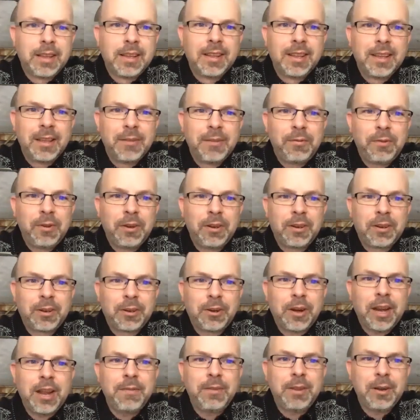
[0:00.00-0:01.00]
if you're
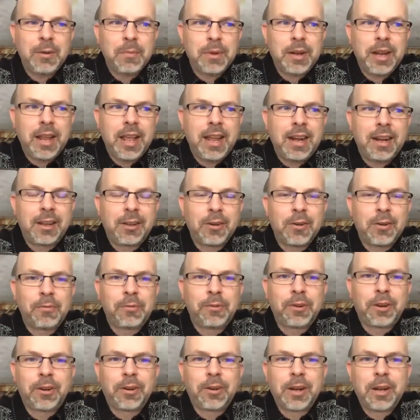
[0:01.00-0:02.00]
craving a banana, go
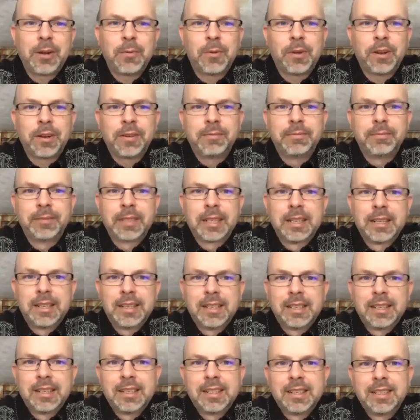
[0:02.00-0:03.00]
for a green one.
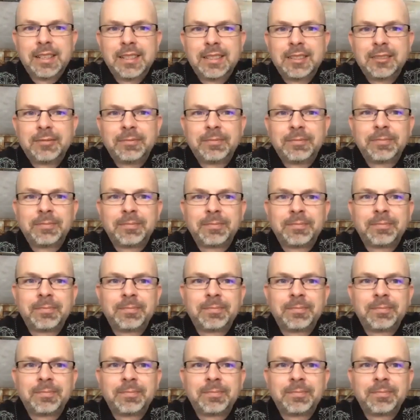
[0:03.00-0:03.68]
Yeah,